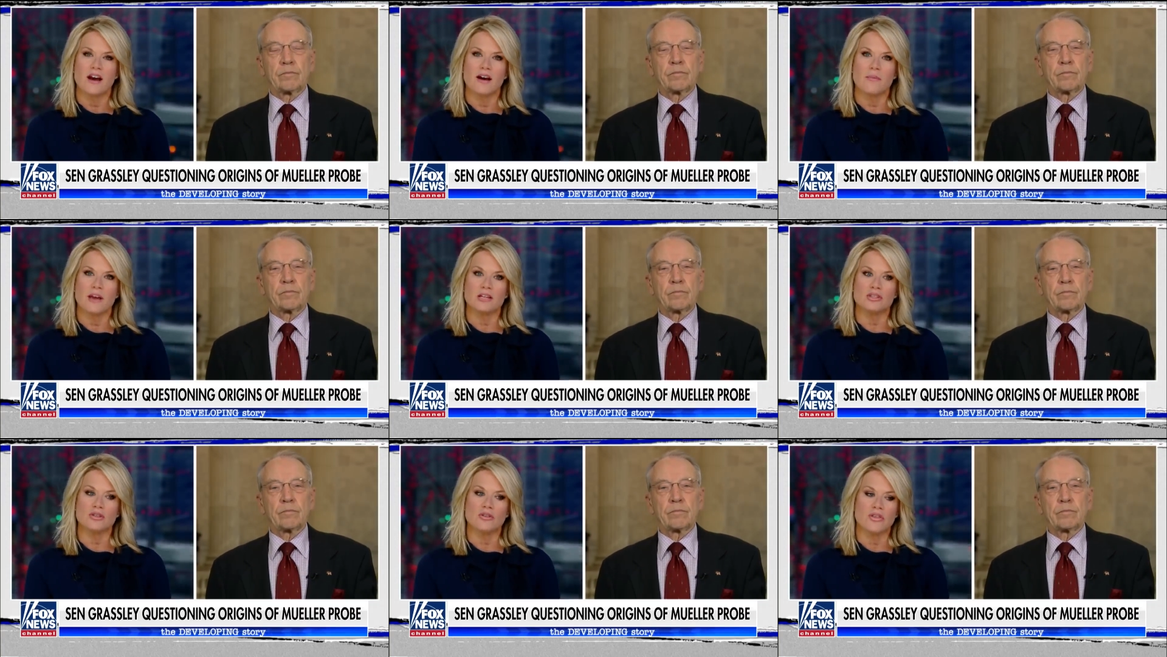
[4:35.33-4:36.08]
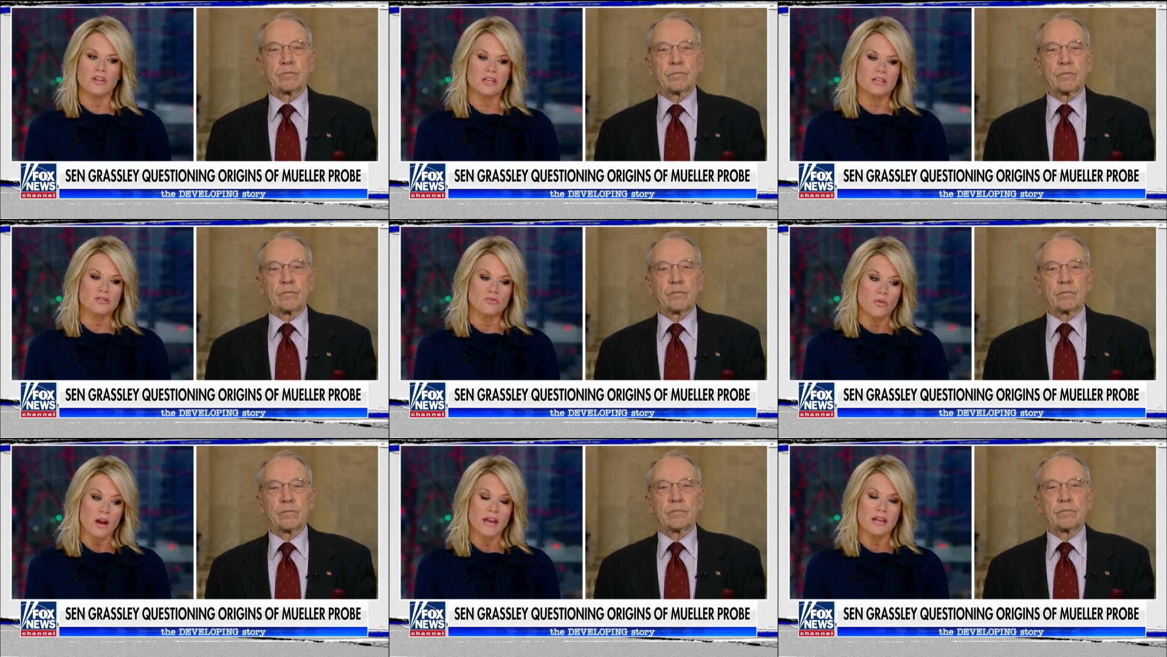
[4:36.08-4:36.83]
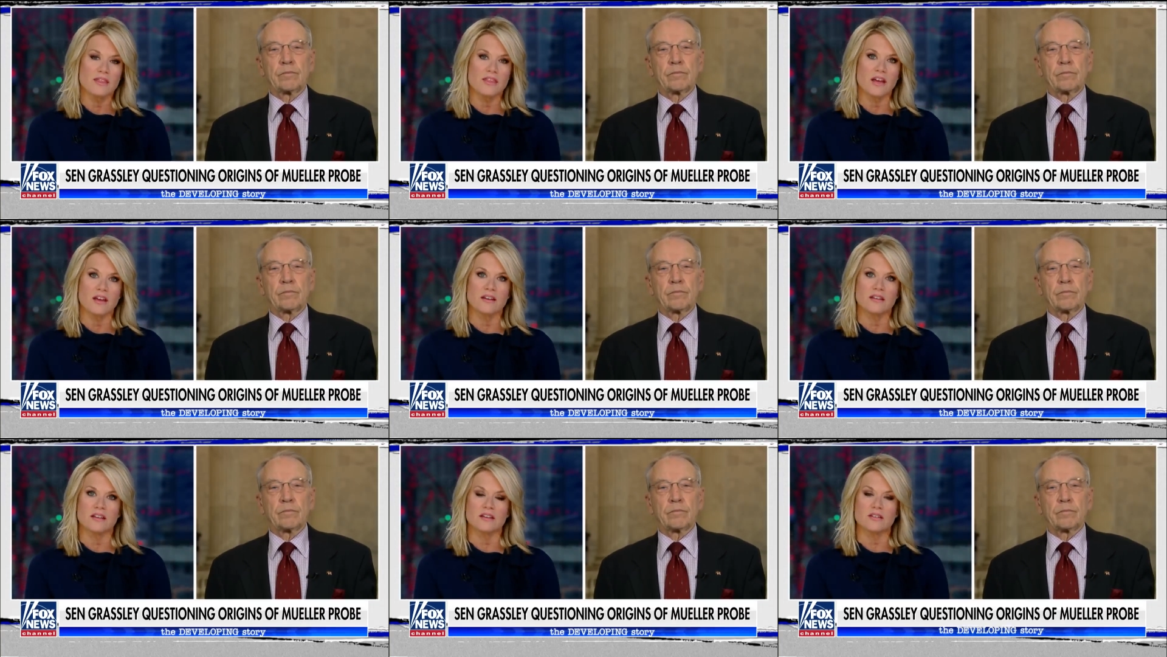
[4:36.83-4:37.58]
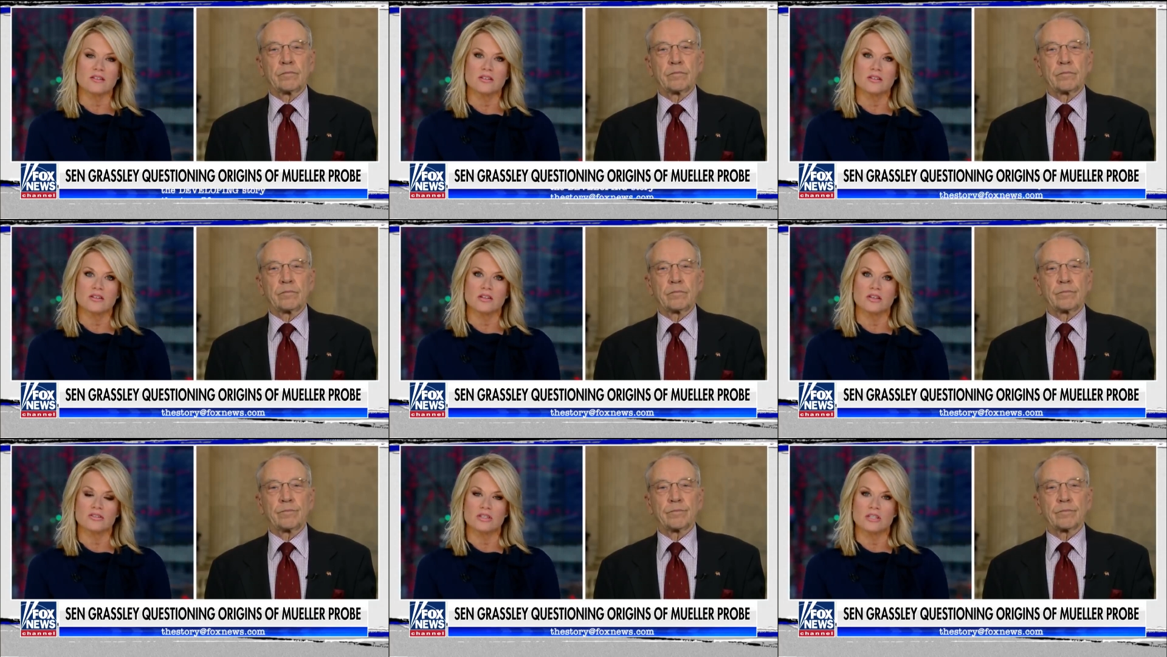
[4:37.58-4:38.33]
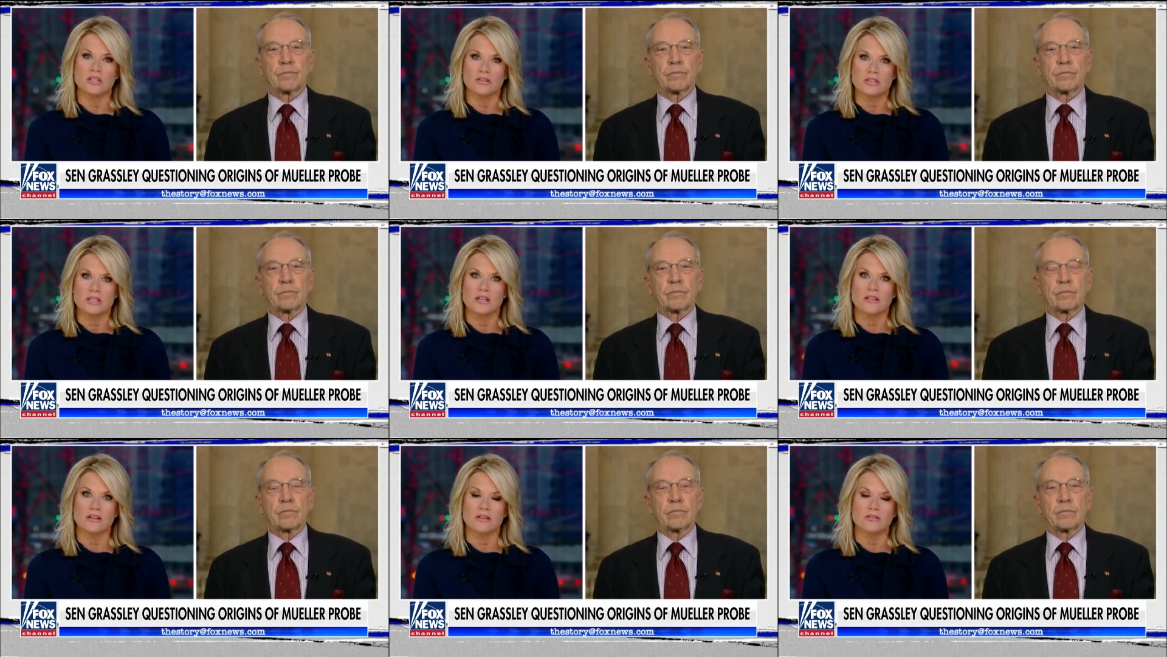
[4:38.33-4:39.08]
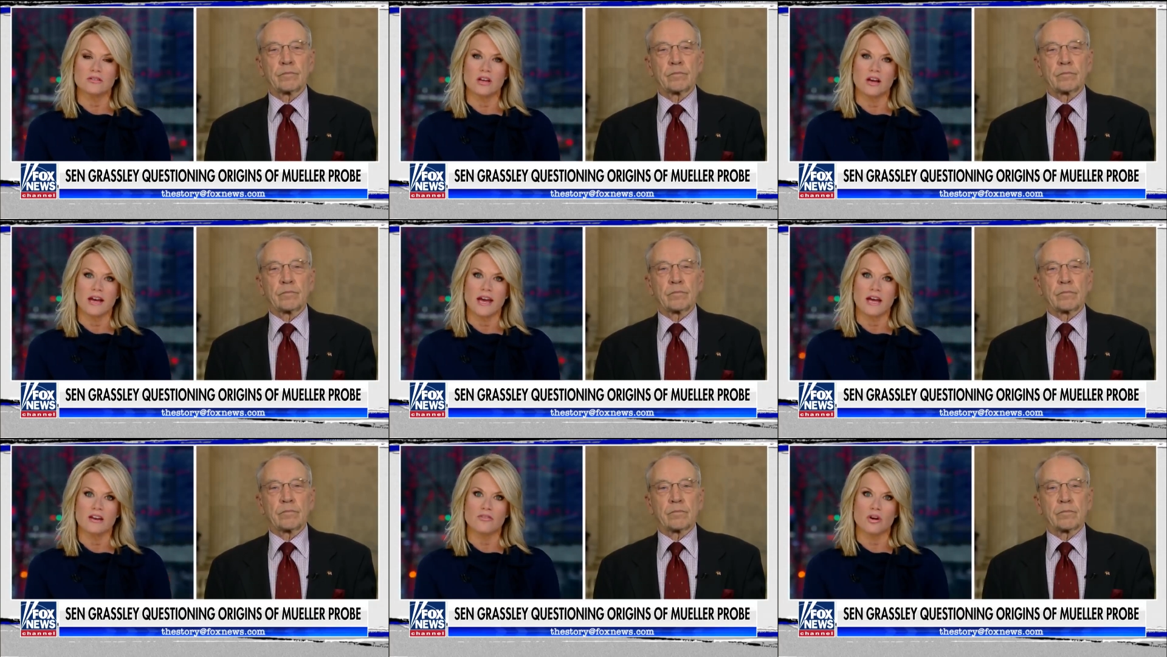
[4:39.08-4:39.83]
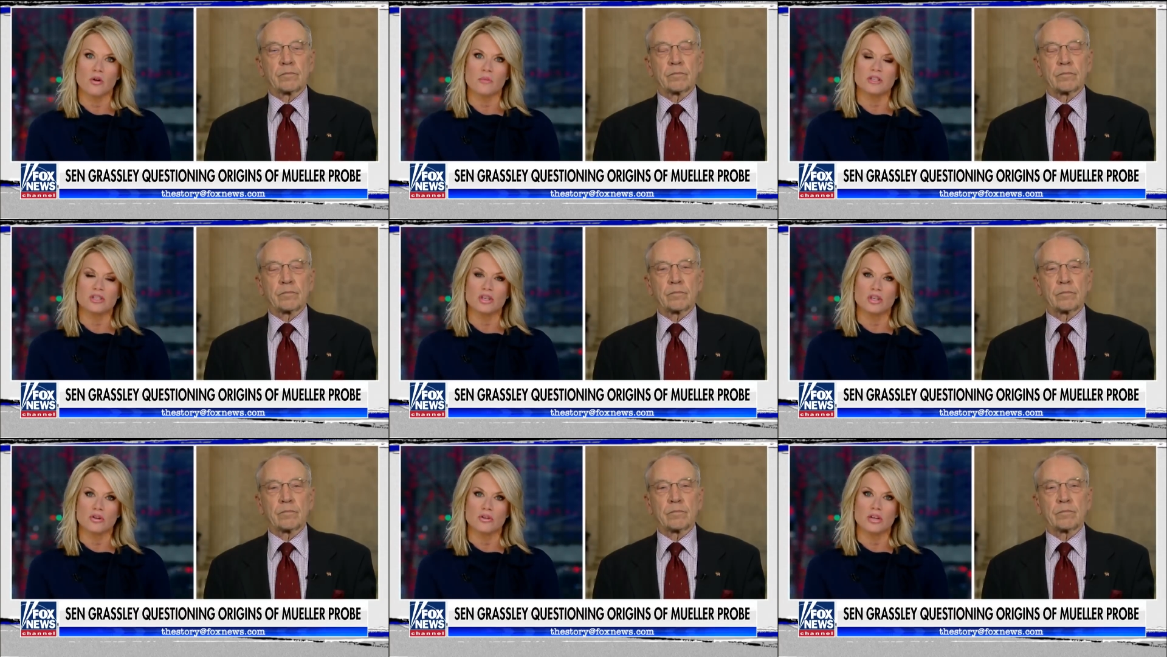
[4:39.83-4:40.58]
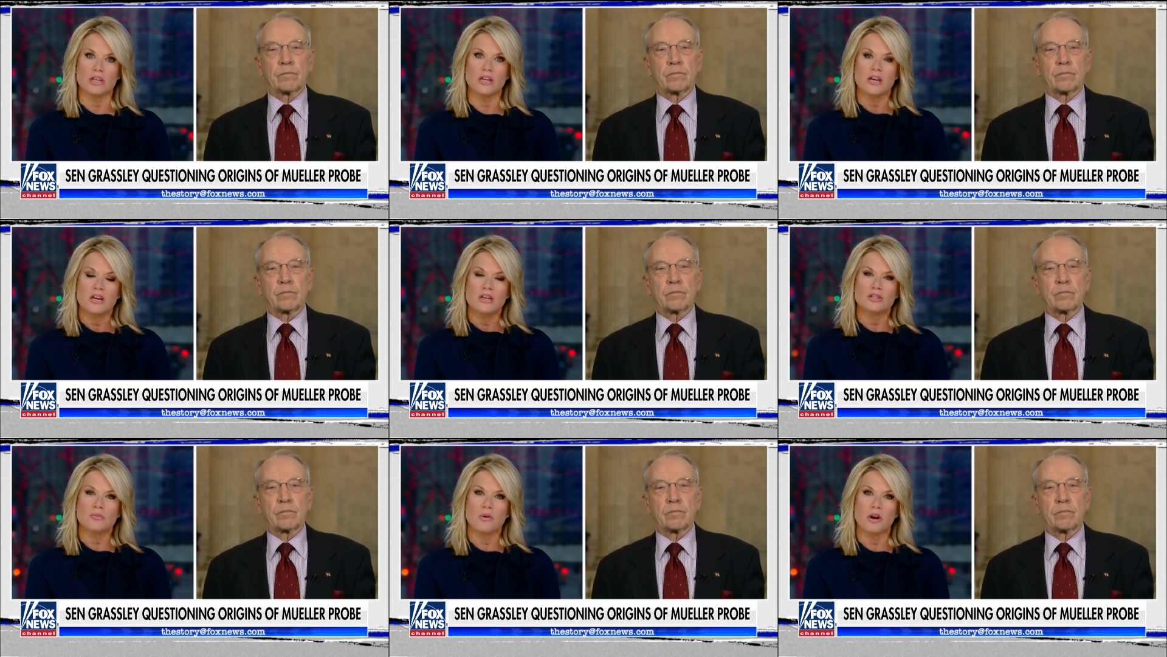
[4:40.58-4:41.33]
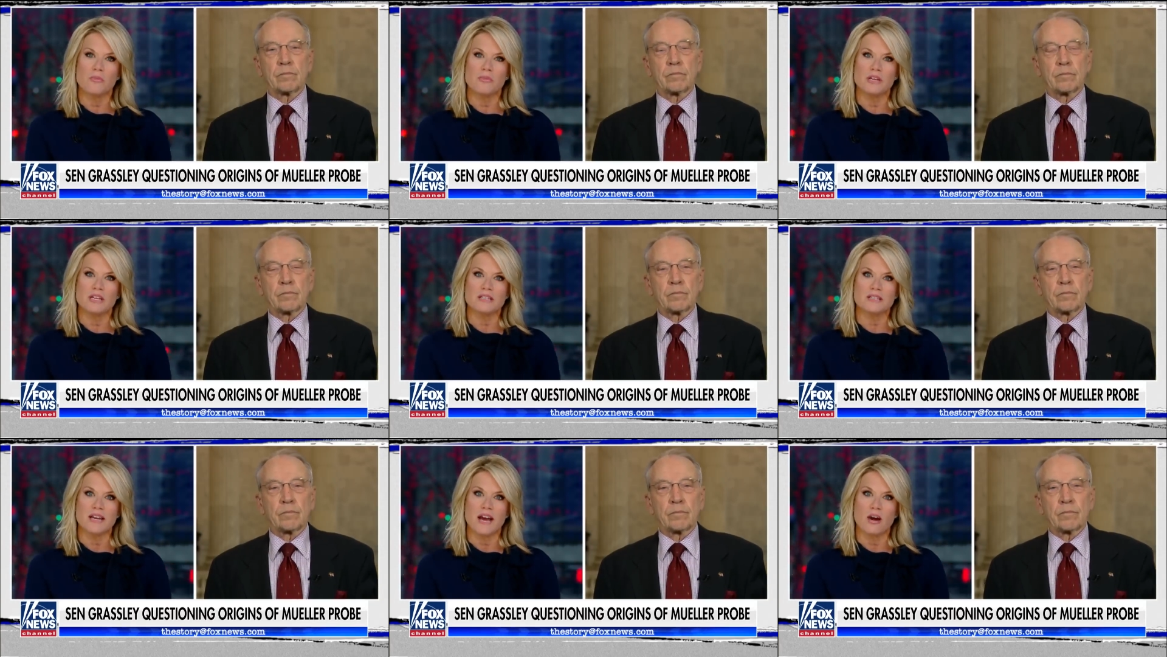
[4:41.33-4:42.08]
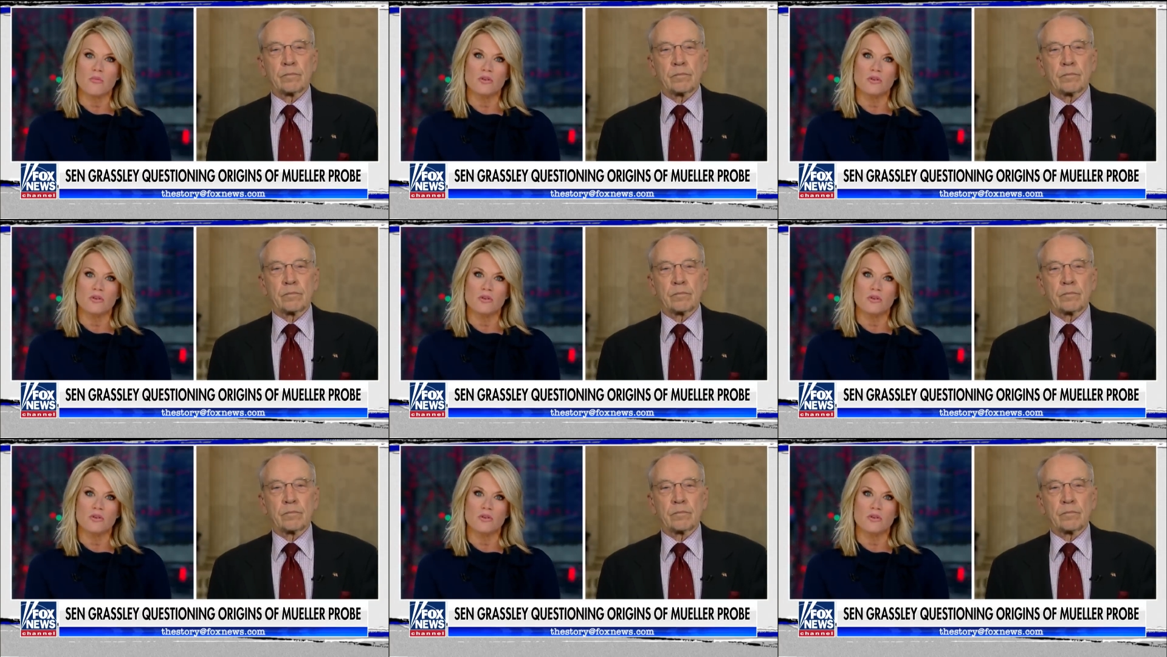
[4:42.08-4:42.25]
Speaker 1: Um, and do you think it is right that that Kirstjen Nielsen, the uh, head of the Homeland Security Department, is now